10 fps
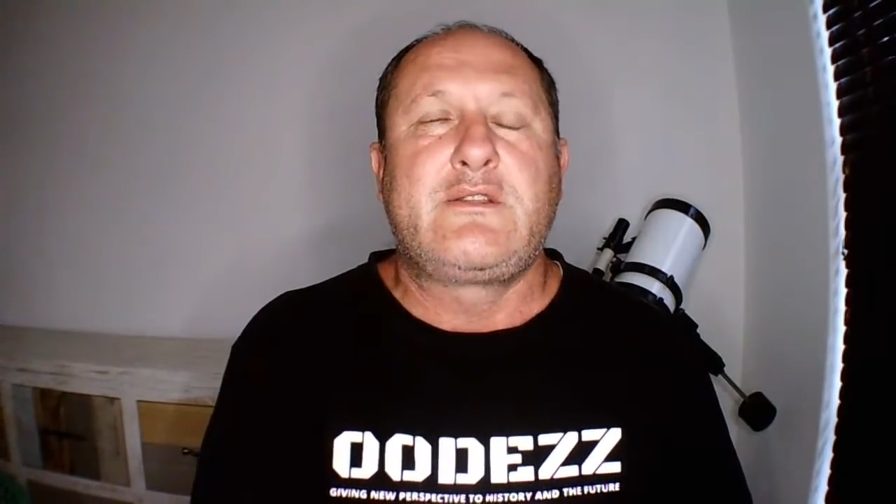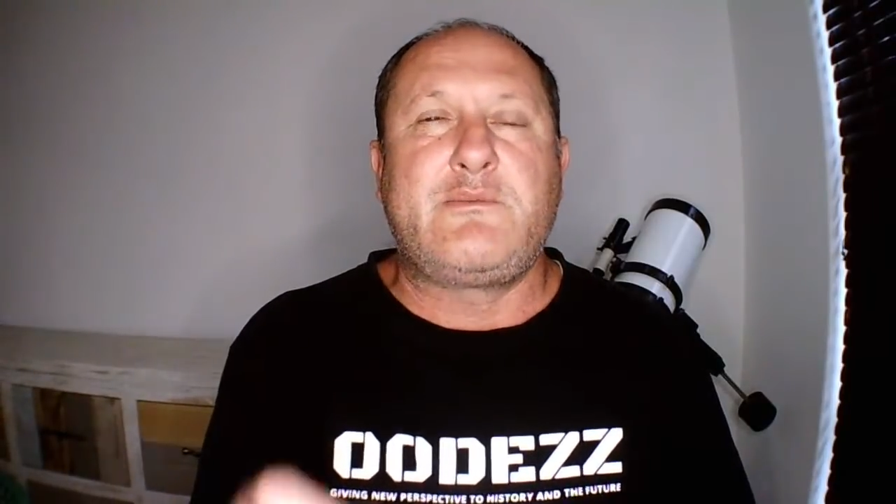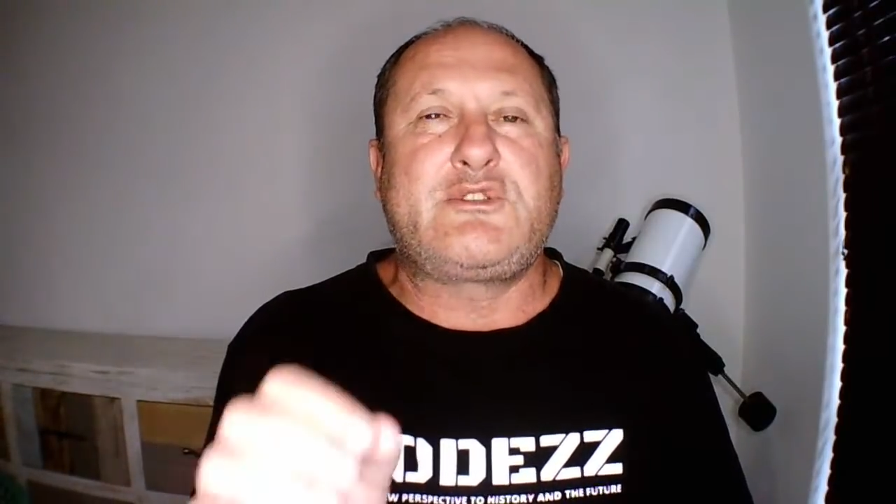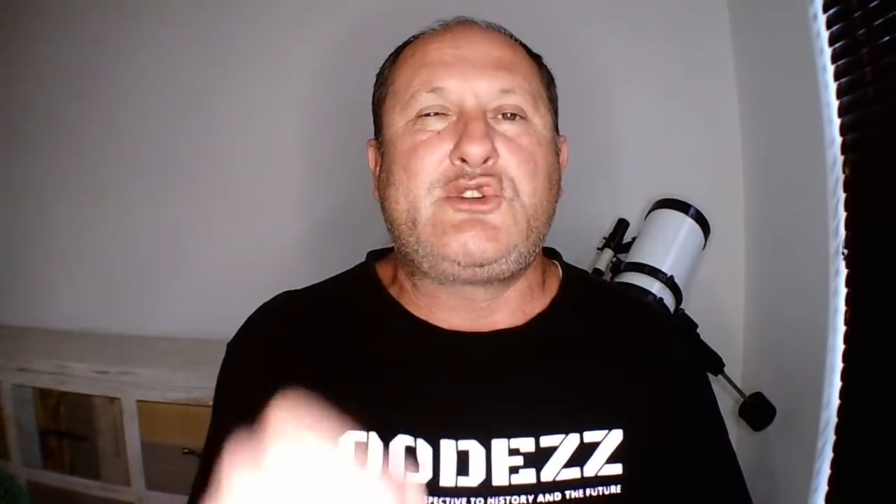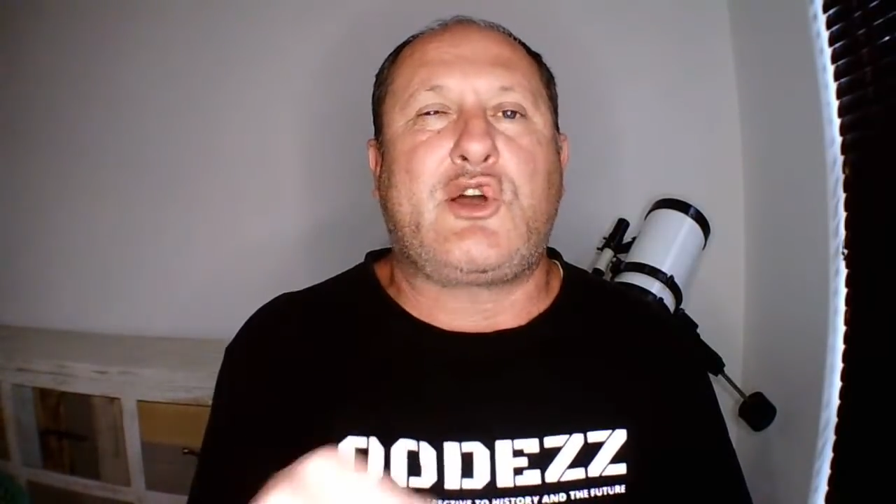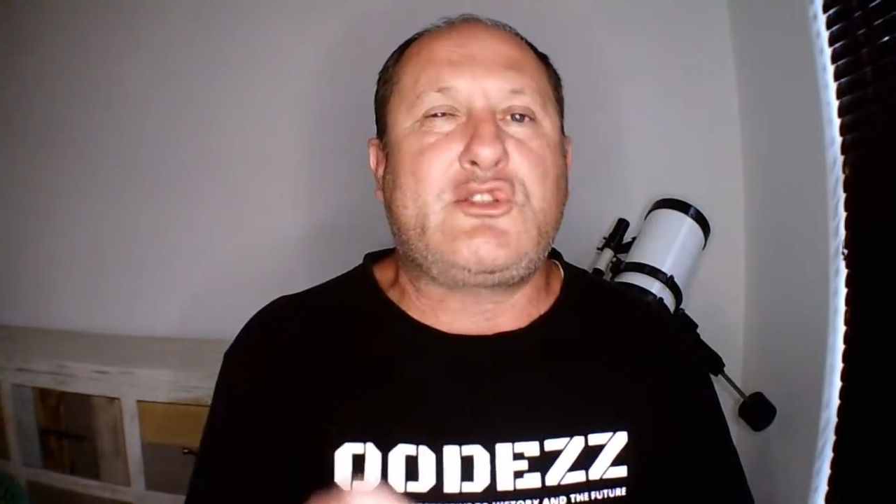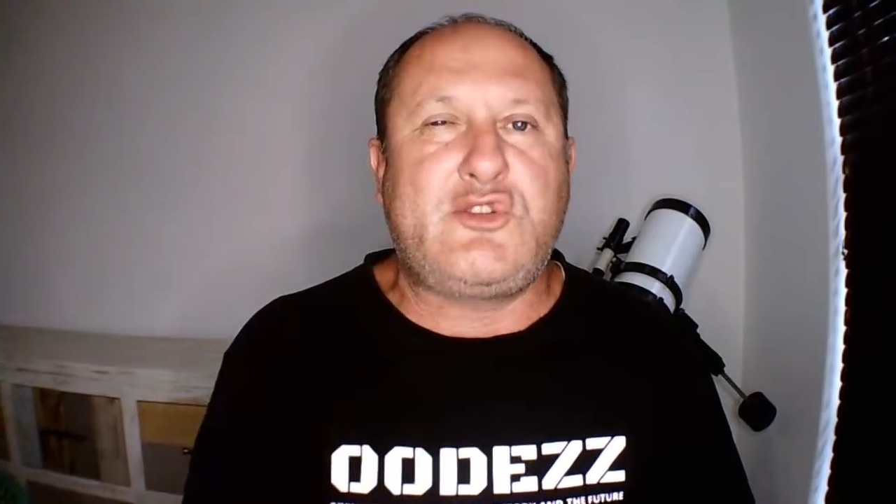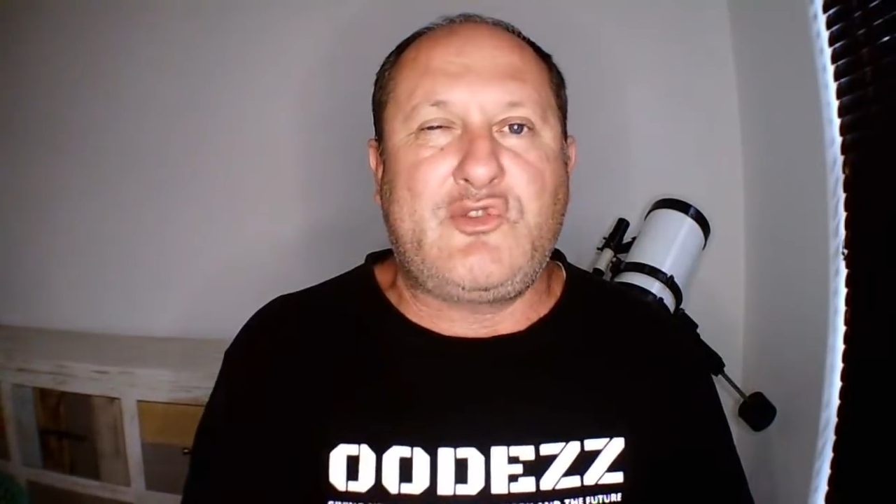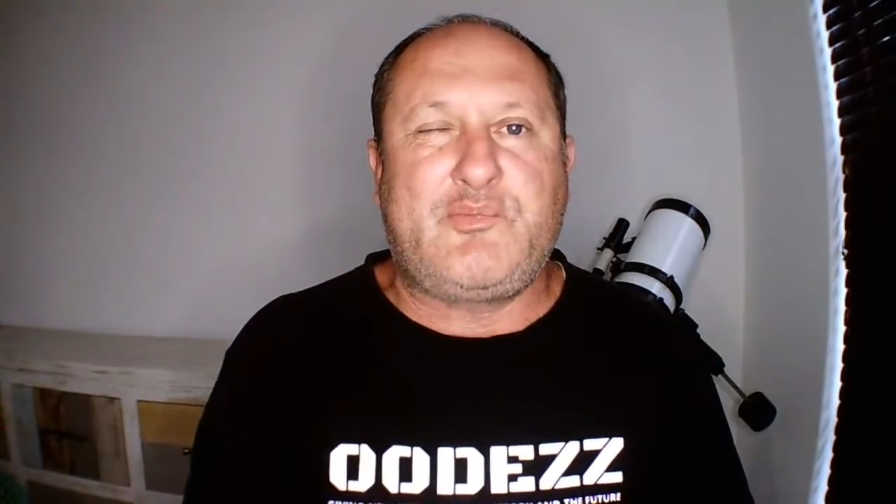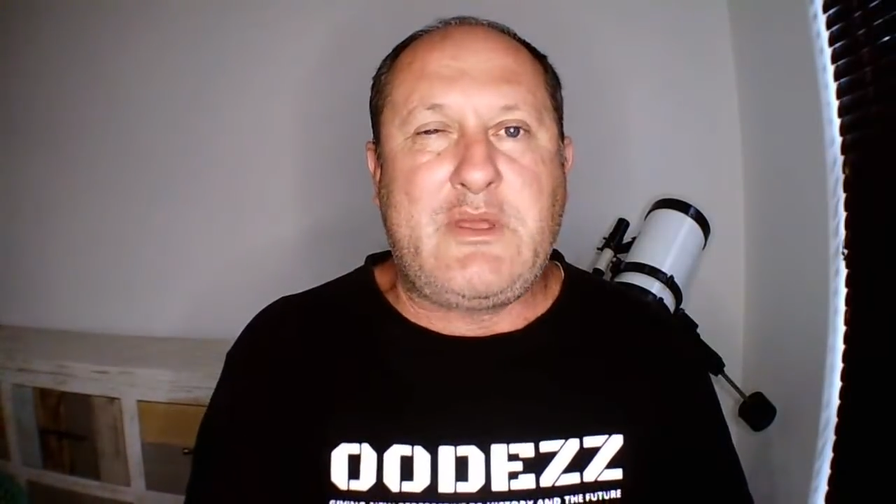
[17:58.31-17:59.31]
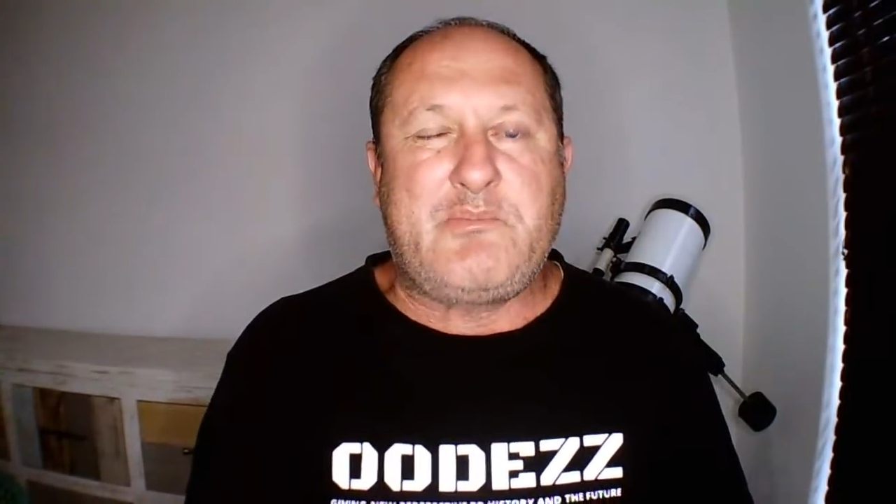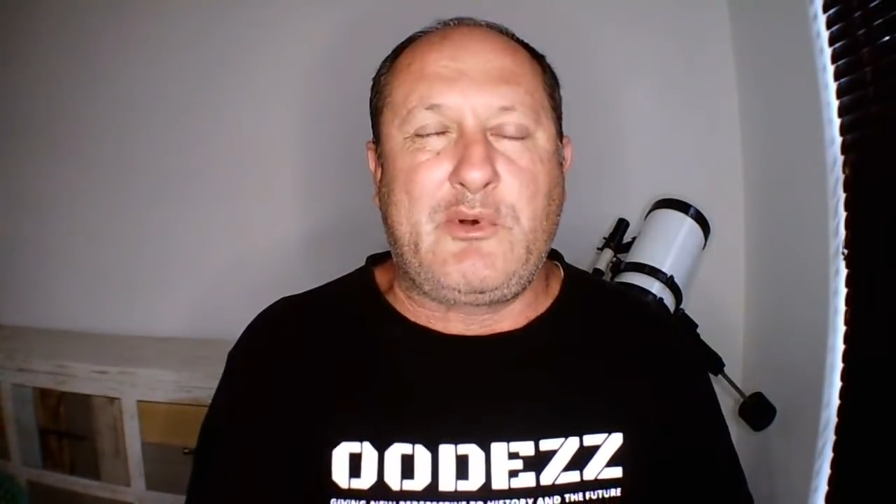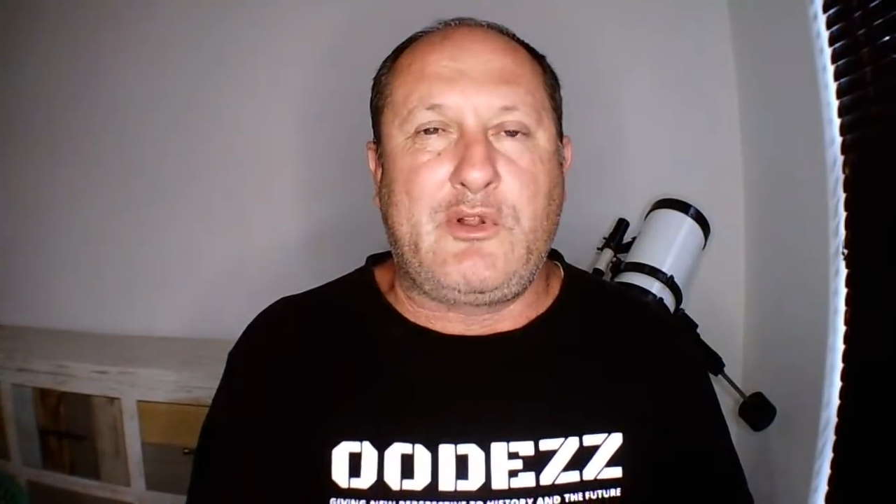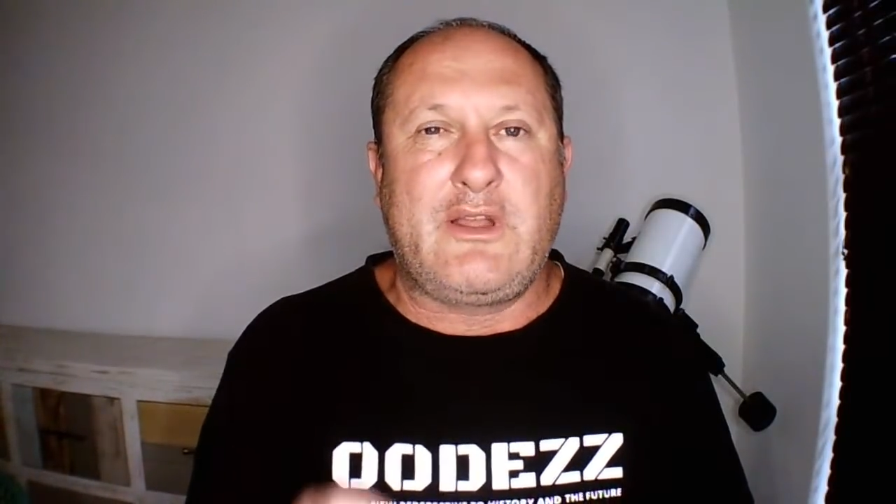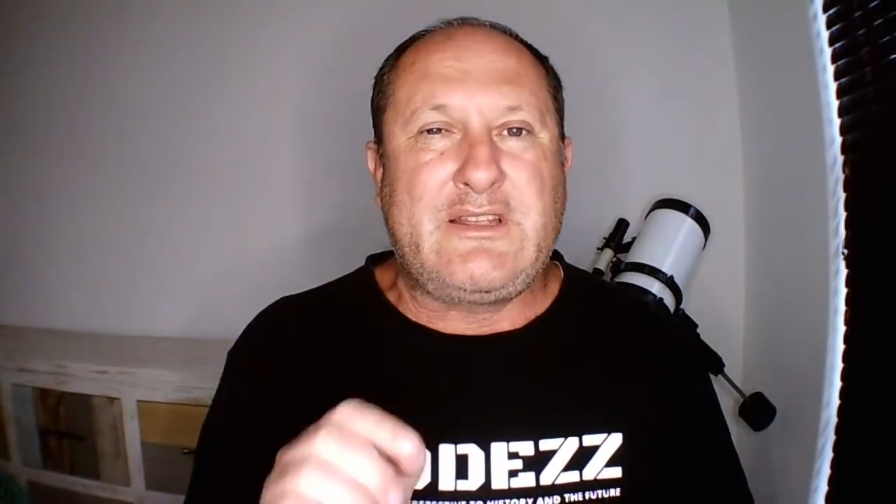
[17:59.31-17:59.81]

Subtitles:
the majority of people